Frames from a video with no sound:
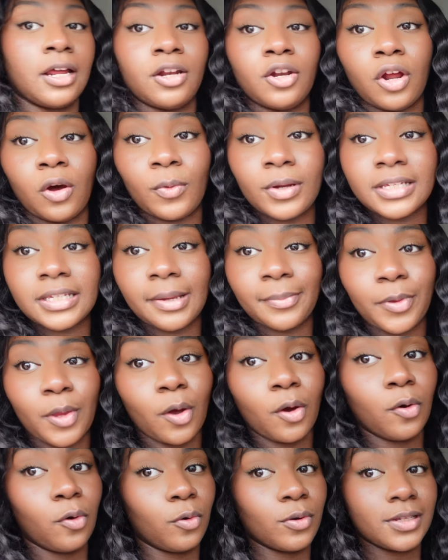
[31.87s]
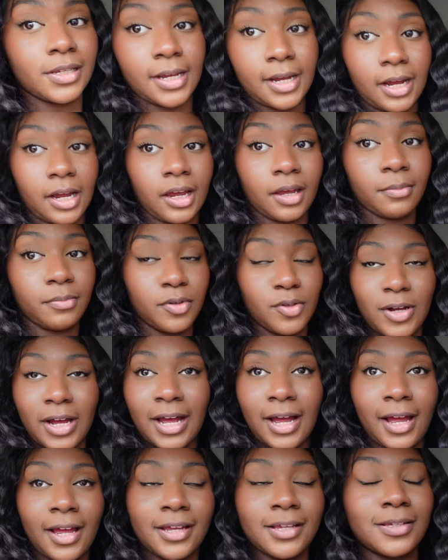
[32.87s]
Noah slept the whole time, you
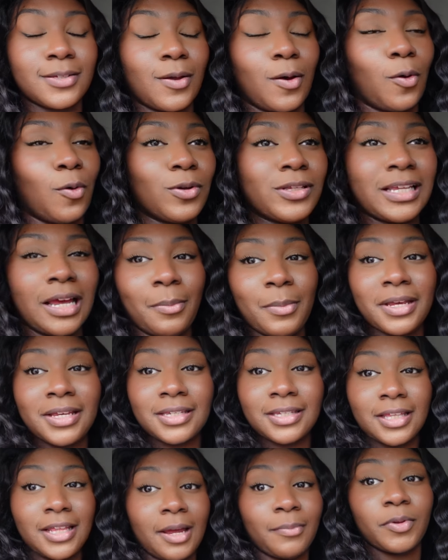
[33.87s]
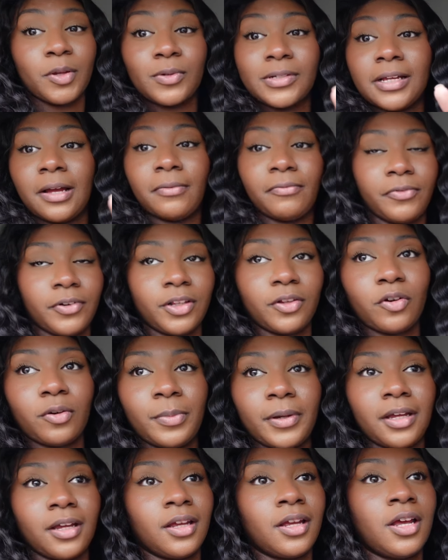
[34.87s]
guys. The whole time he slept, he was up for a little
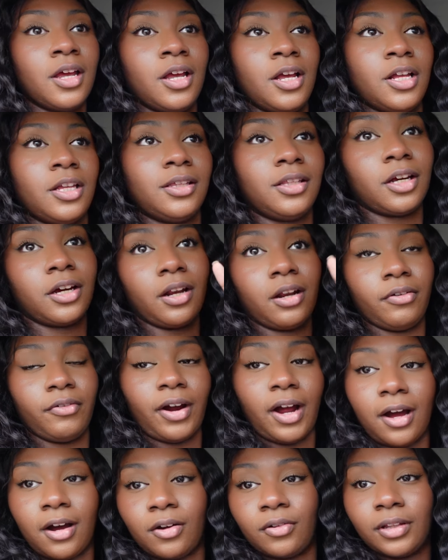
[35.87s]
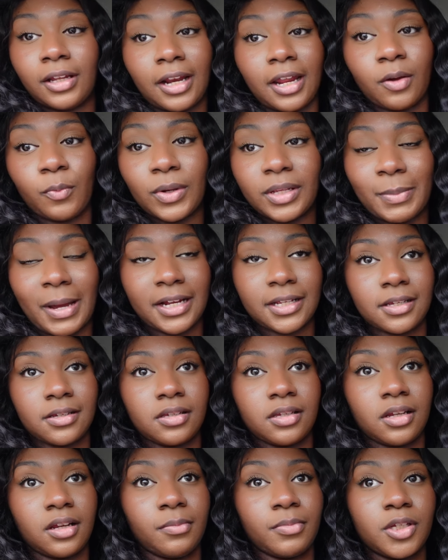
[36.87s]
bit, looking around, then he went back to
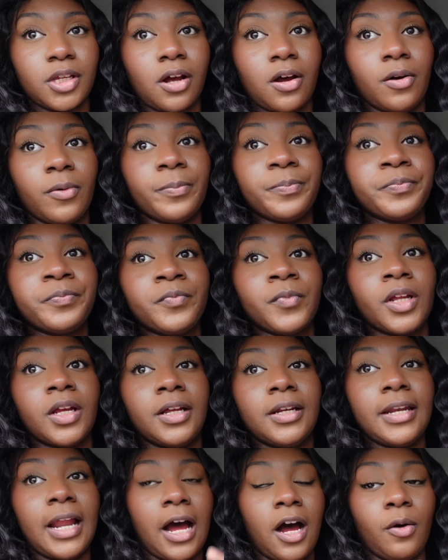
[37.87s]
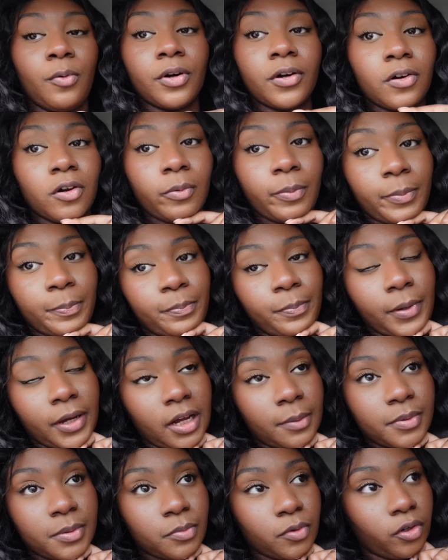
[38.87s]
sleep. So now we're gonna go pick
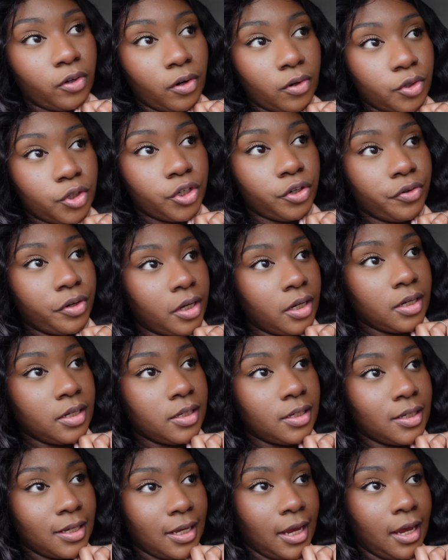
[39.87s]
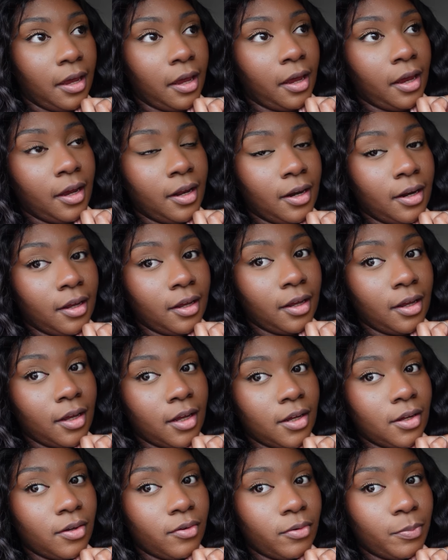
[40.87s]
up some groceries and
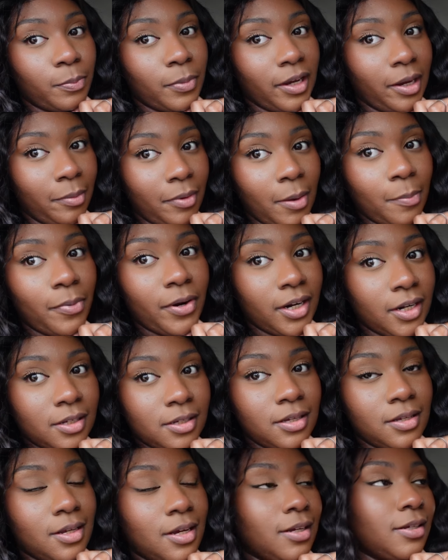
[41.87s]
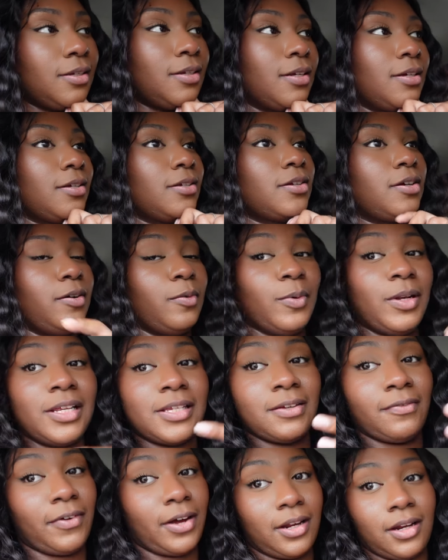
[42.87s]
pick up that pregnancy test, because girl, we need
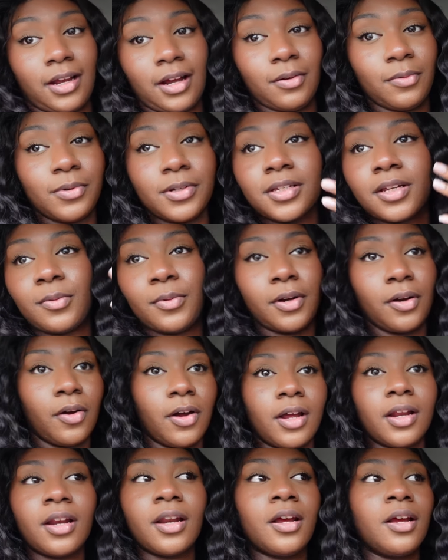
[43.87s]
to find out what's going on.